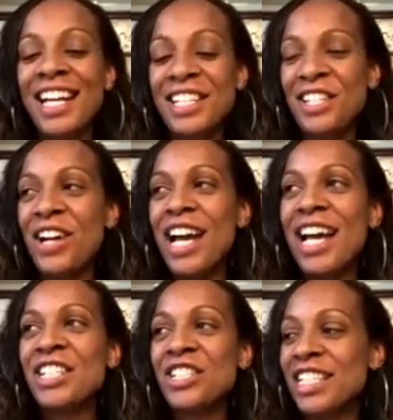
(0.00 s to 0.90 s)
so
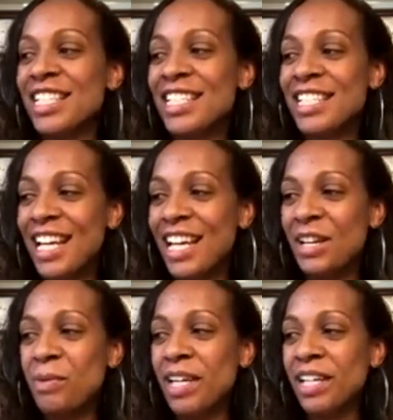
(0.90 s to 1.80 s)
Ashlyn said,
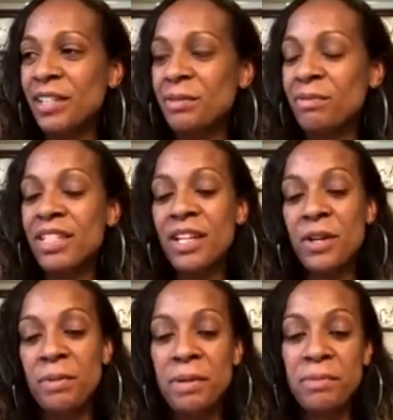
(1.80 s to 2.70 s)
well, nope,
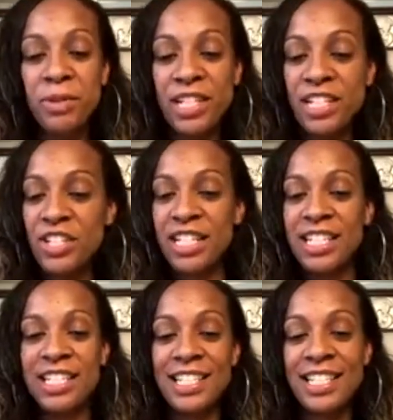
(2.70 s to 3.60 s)
I'm going to
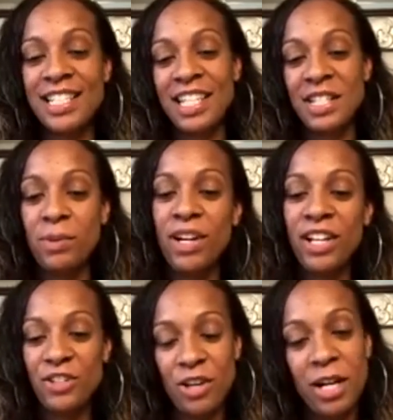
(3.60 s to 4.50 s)
Genesis because that's where all the
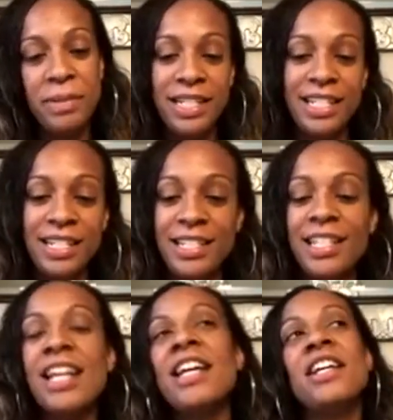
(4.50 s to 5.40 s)
drama is.
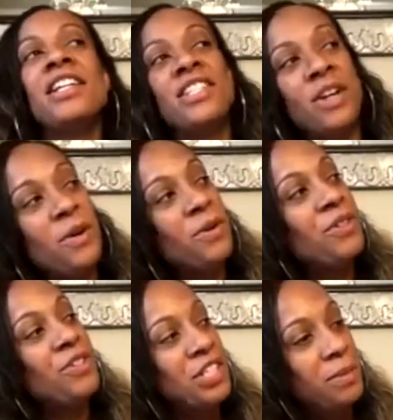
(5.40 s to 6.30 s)
So
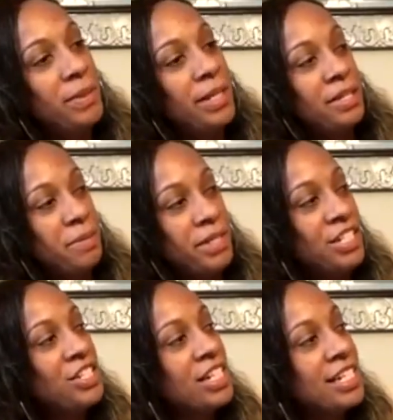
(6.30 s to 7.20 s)
she picked up in
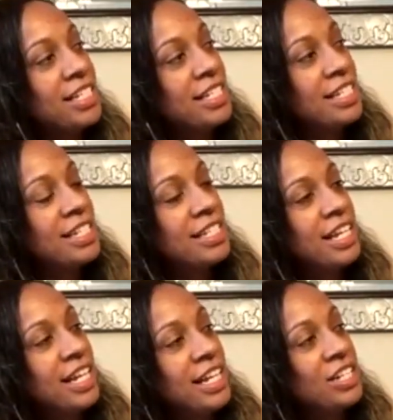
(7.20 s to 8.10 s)
Genesis
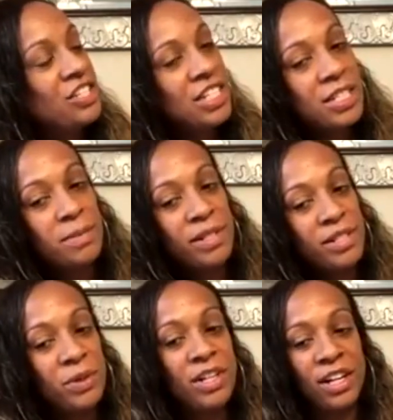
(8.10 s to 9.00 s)
and she's been
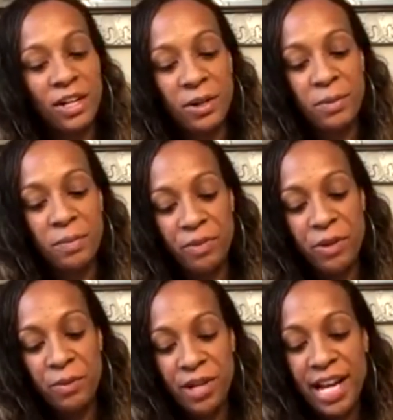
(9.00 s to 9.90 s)
doing her
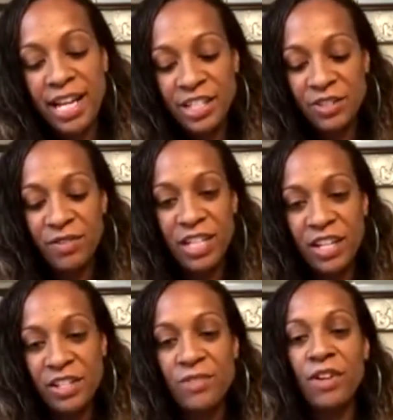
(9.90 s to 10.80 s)
reaction
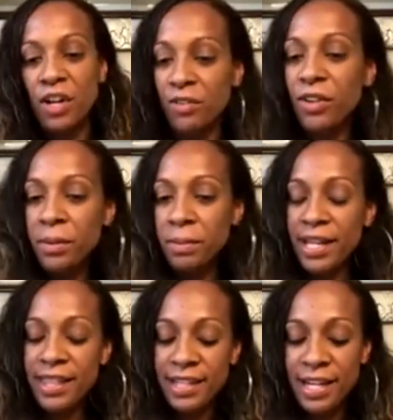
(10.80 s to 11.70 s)
videos for over a month
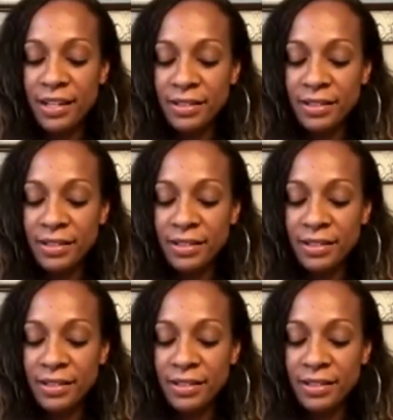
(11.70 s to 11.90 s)
now,